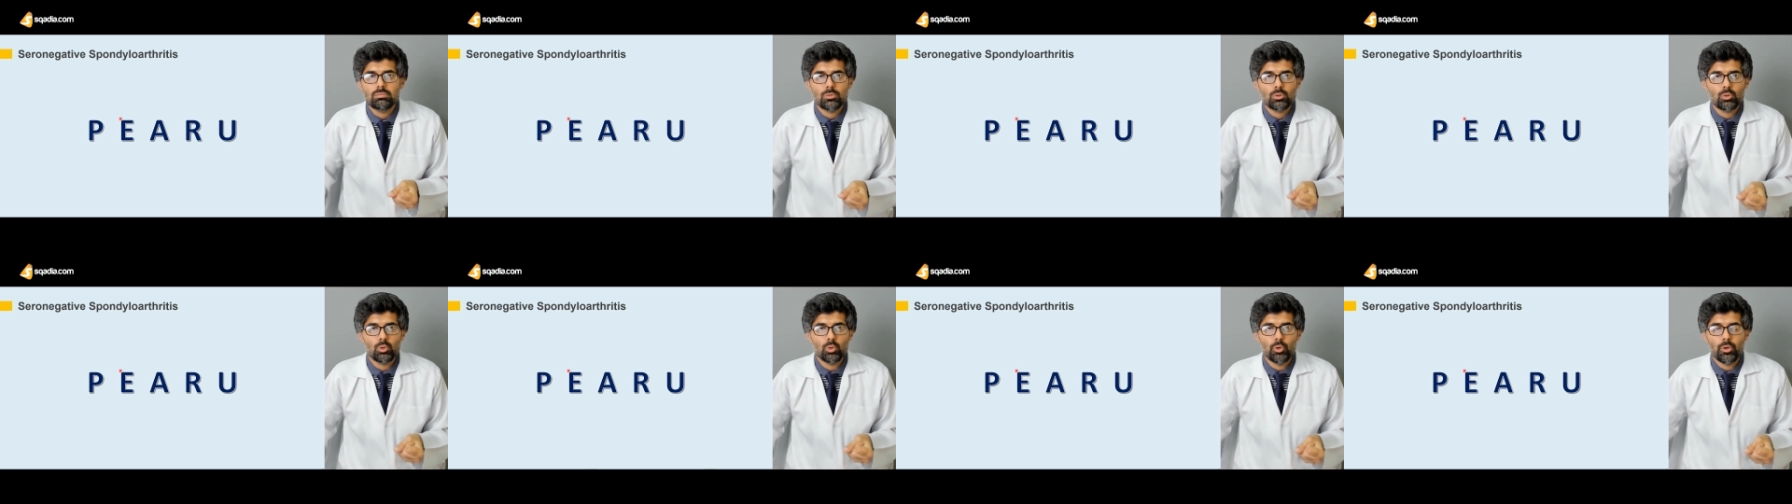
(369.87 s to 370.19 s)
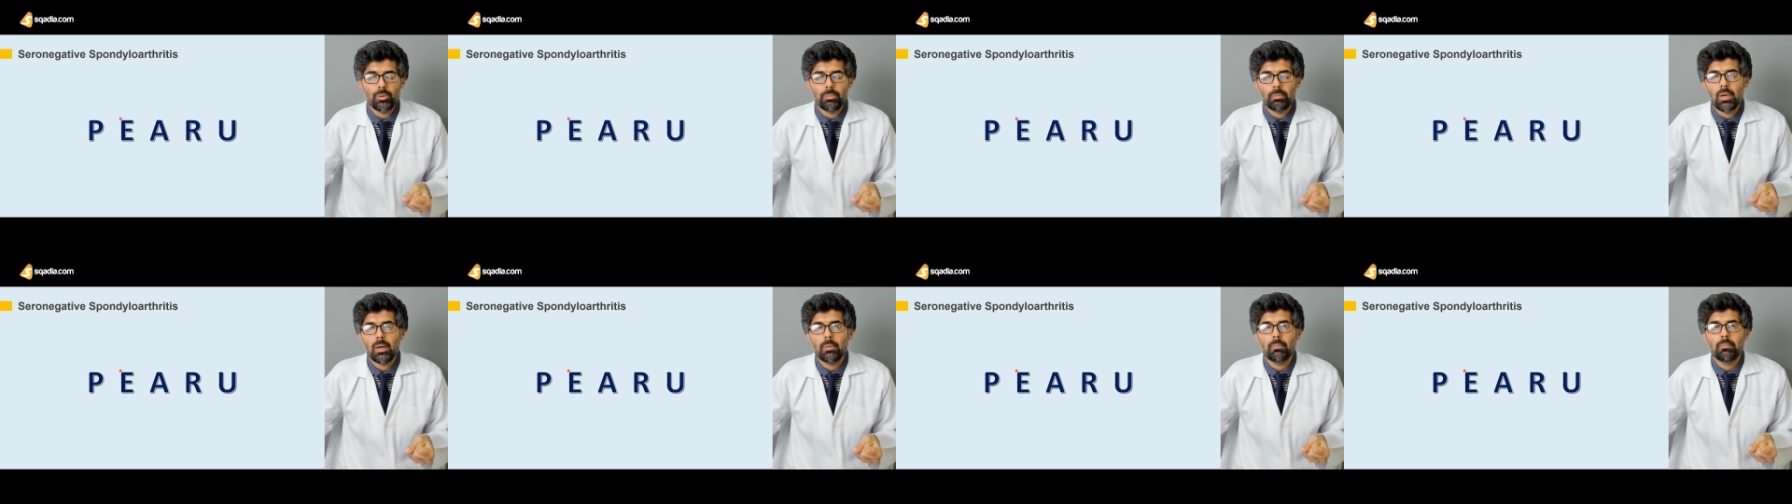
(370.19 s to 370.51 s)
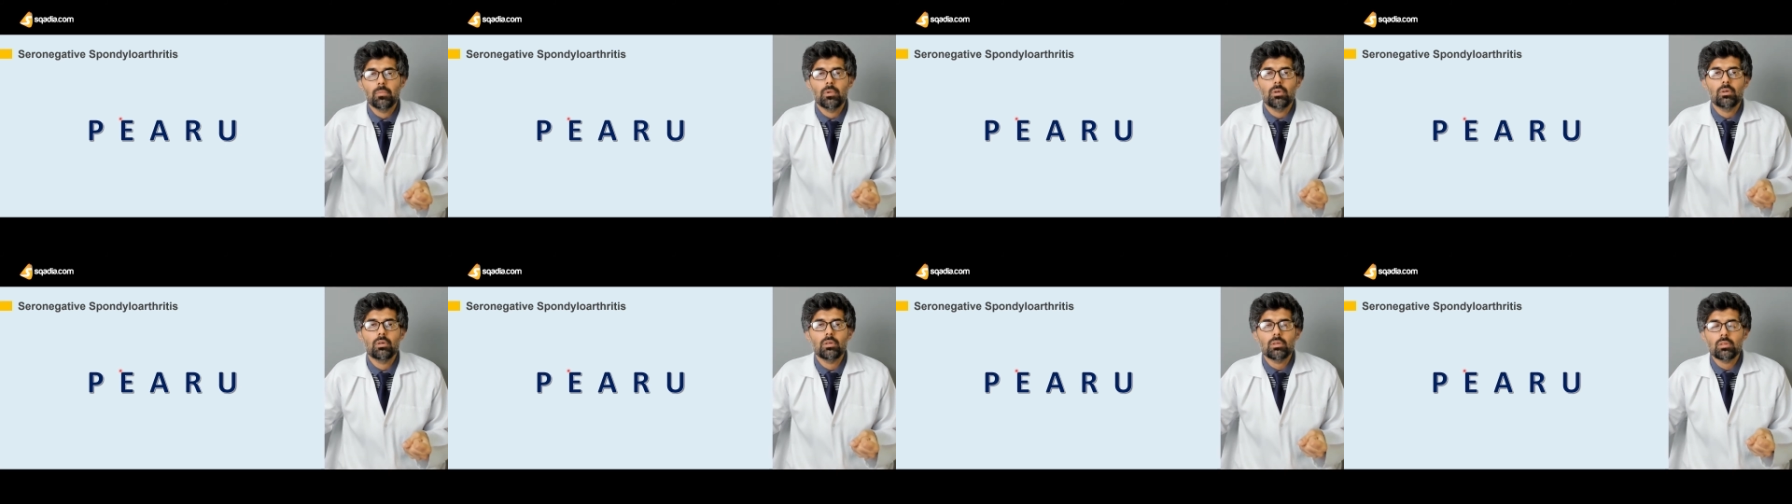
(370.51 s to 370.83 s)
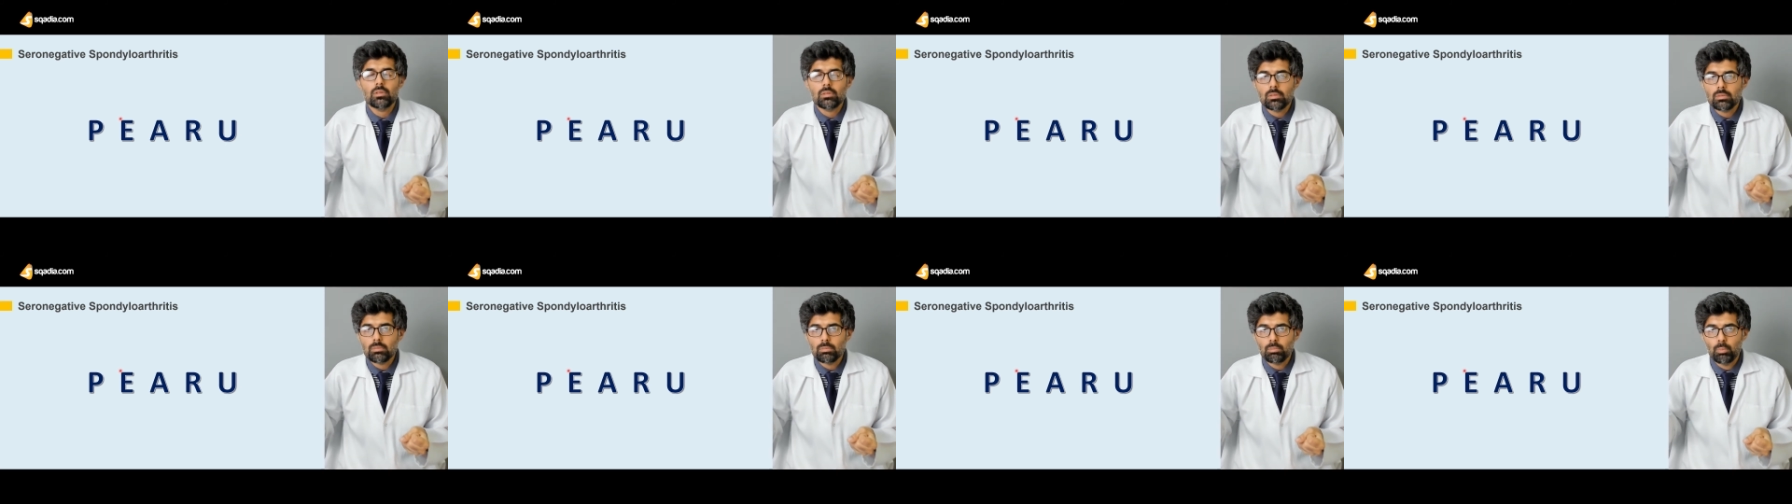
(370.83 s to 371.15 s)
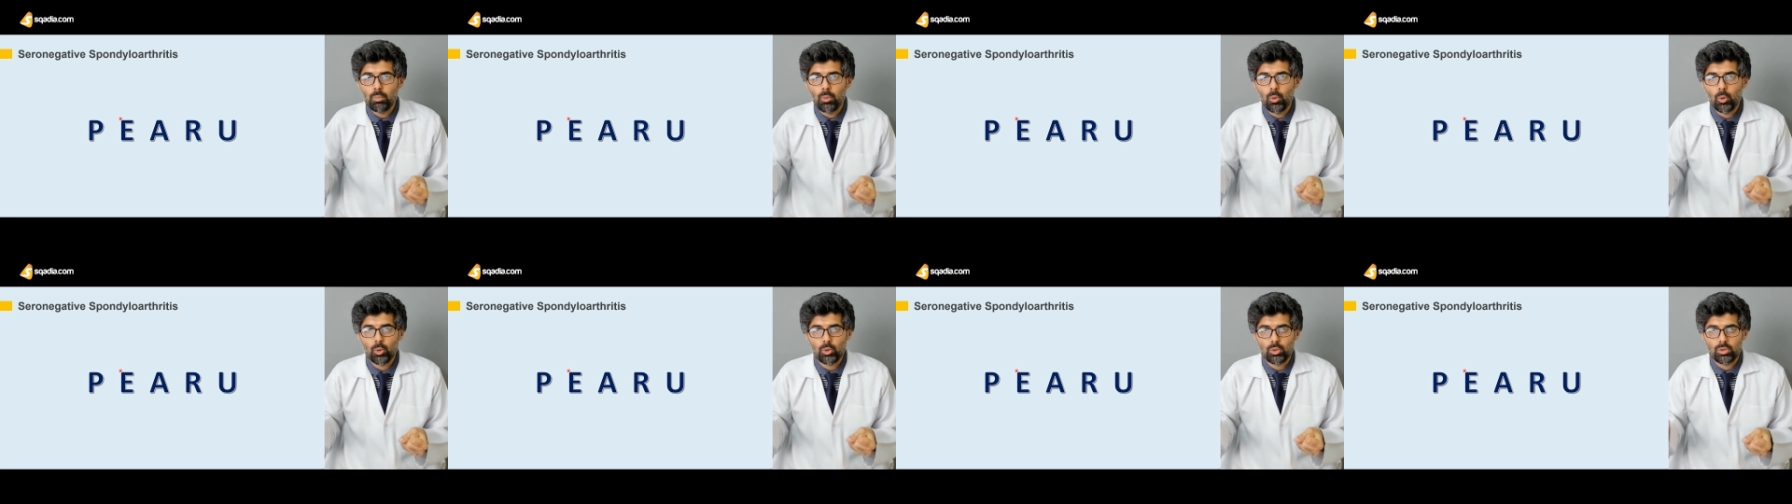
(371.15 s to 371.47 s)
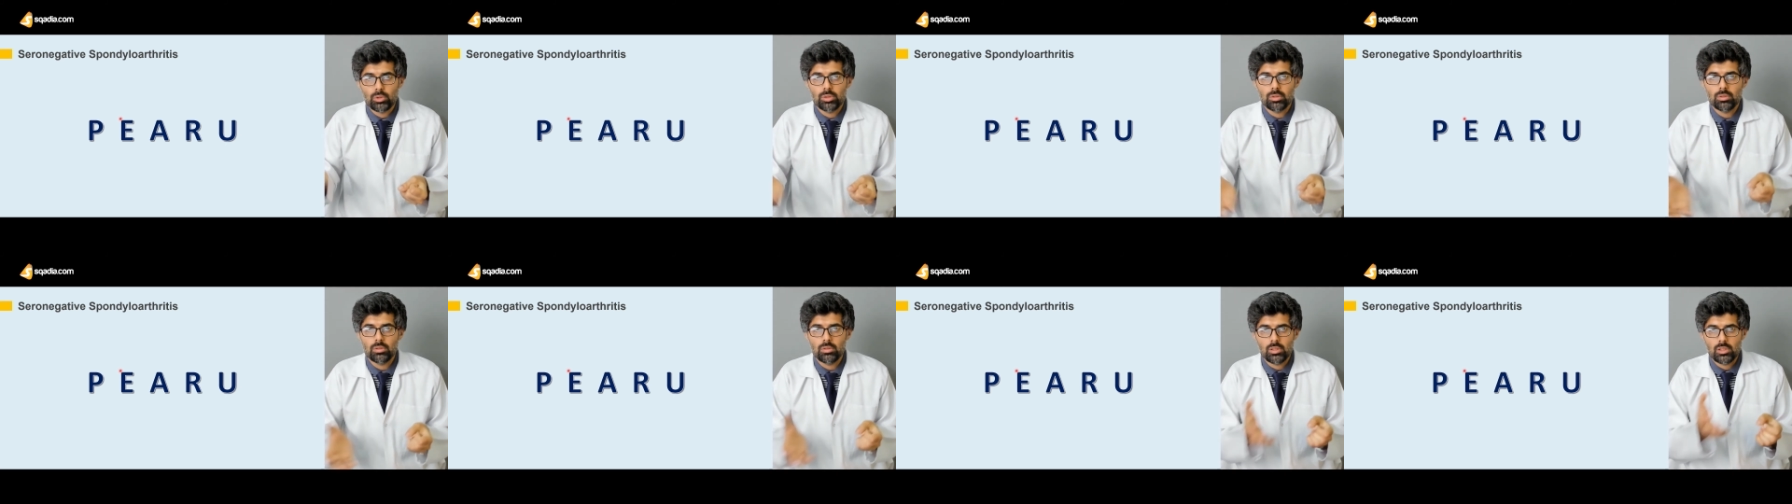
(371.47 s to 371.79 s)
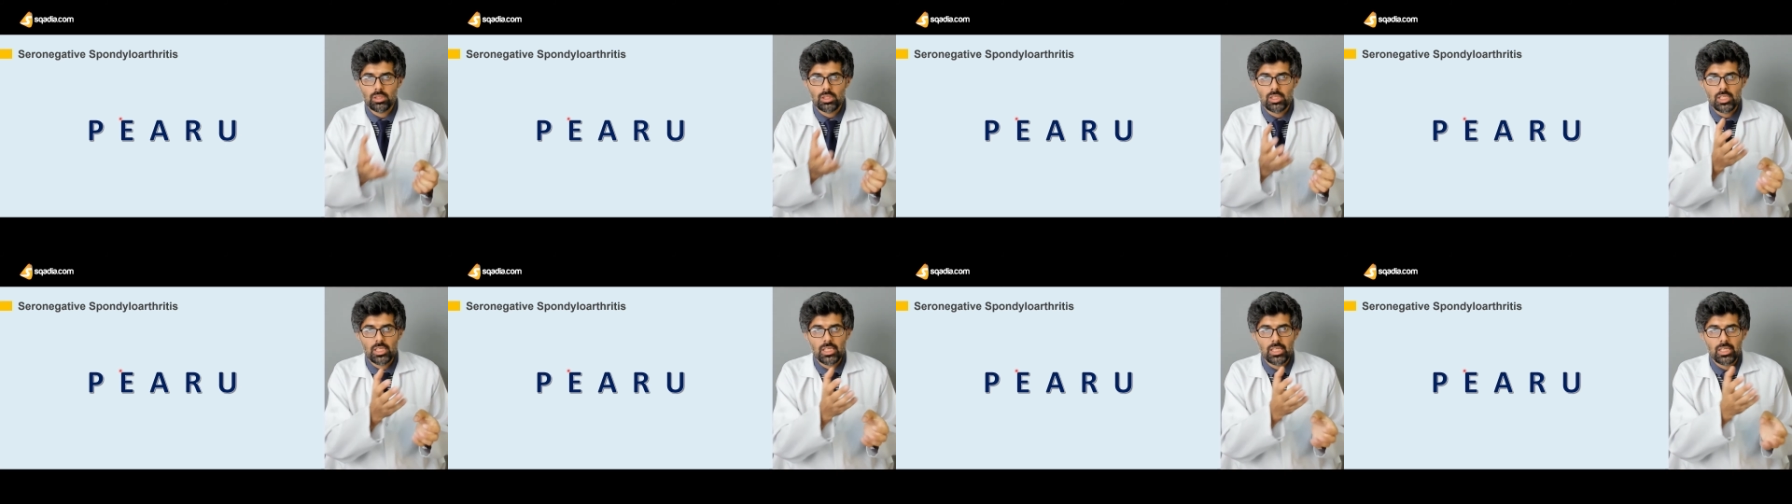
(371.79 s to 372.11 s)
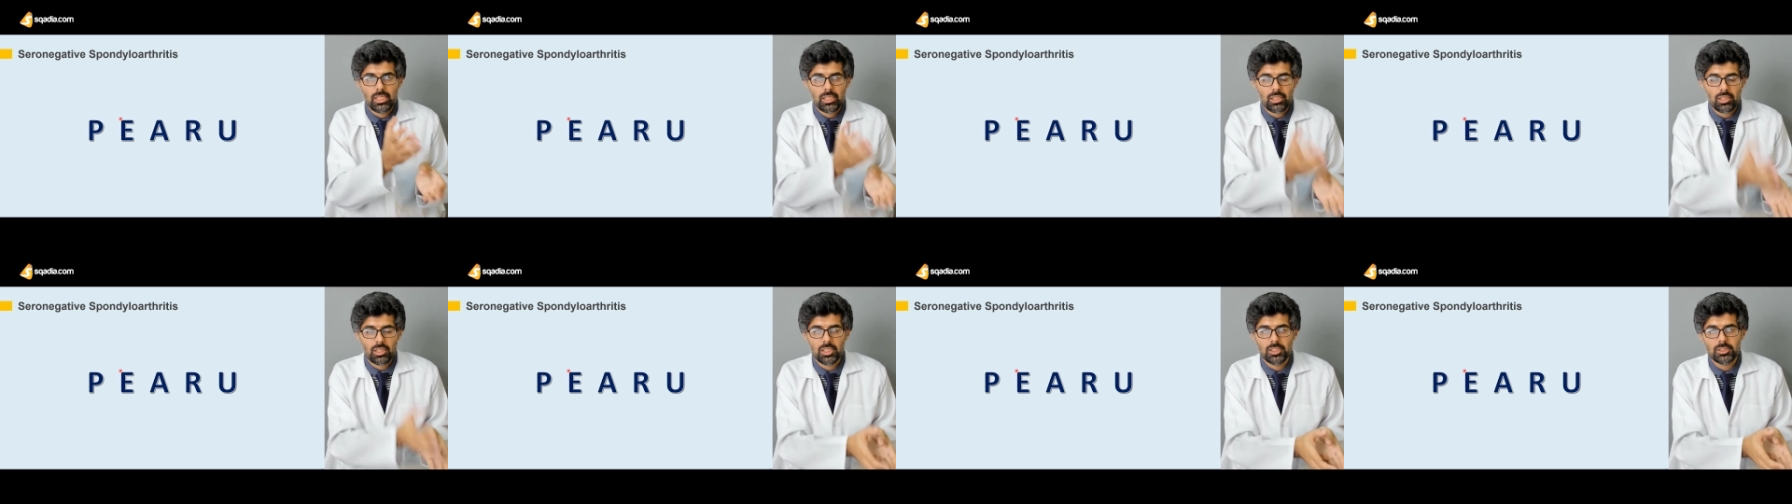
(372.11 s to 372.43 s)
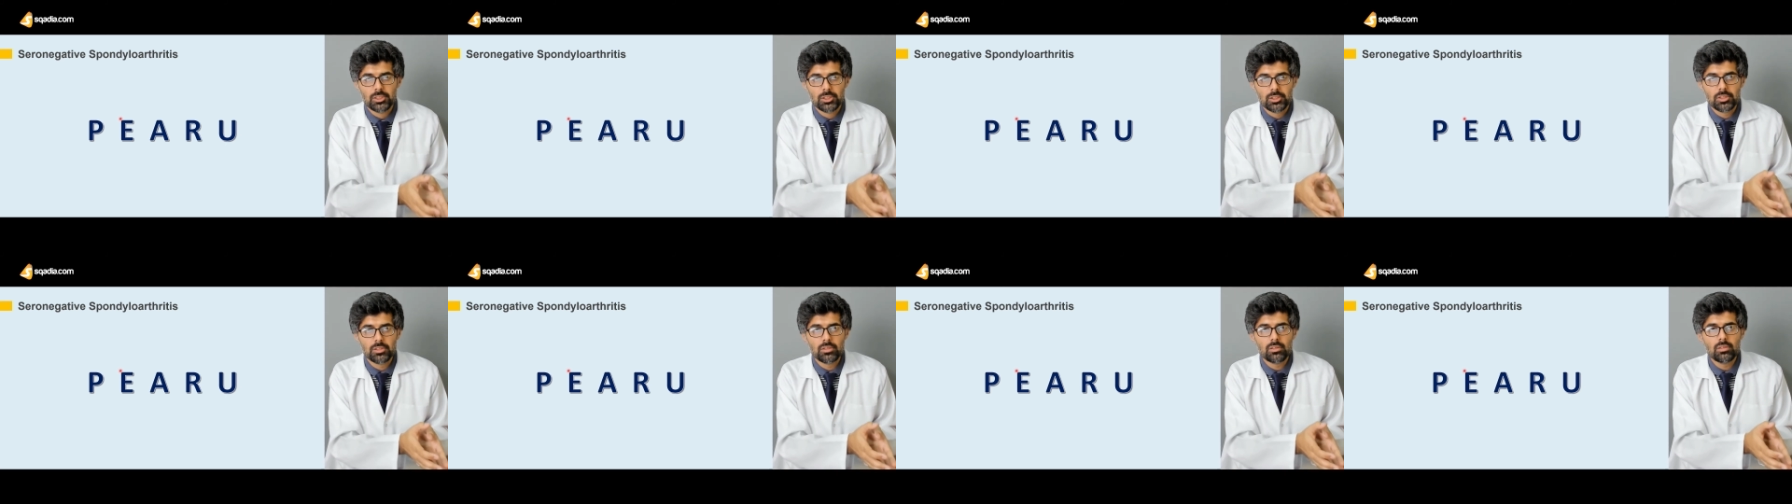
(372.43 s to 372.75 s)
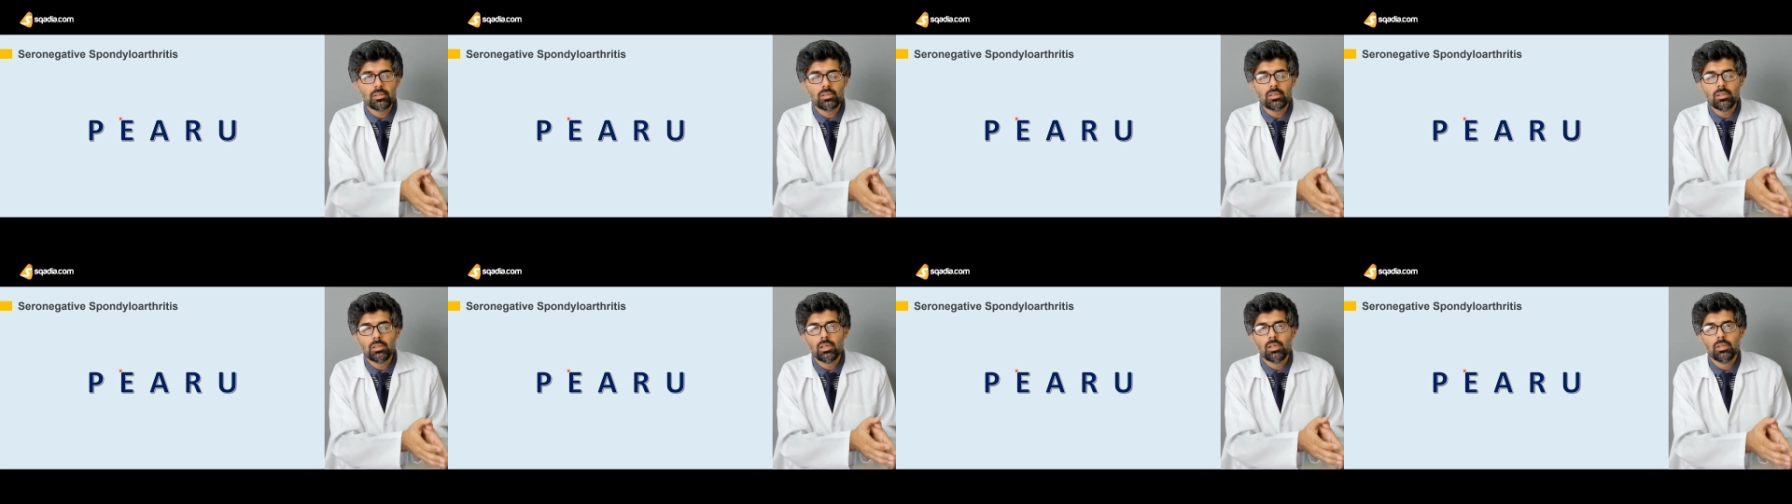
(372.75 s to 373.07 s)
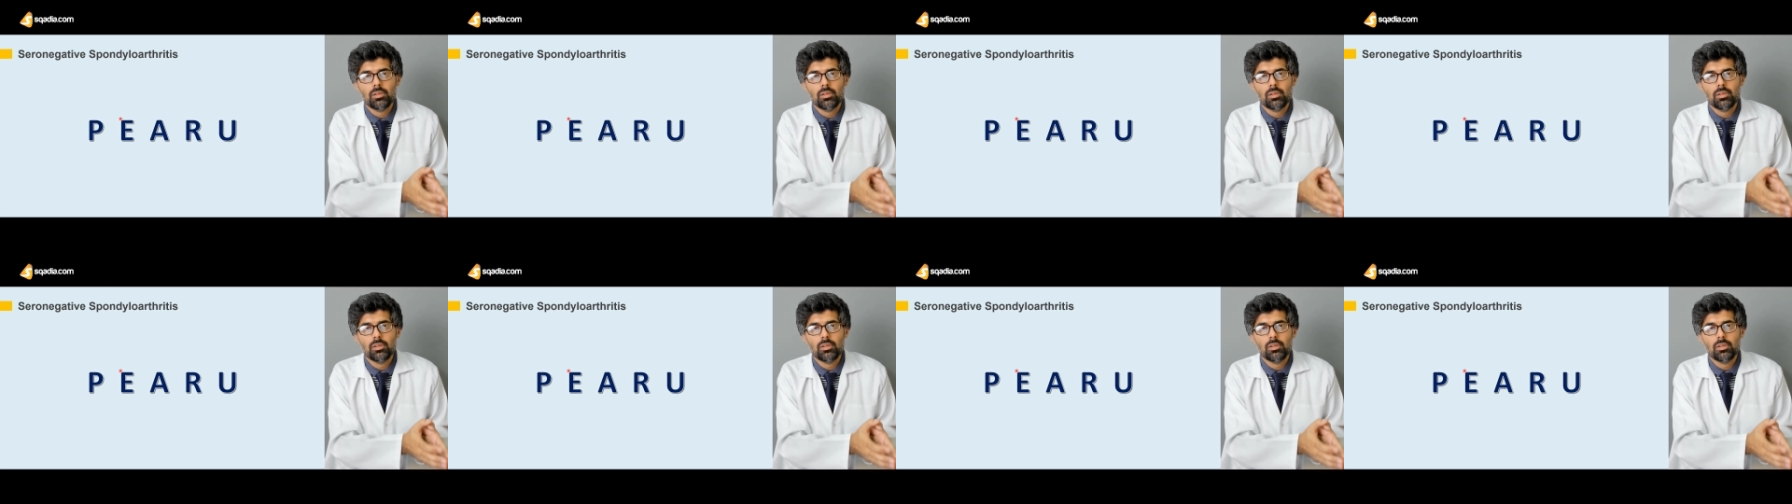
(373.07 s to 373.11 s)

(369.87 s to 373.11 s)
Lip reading: remember both the cluster,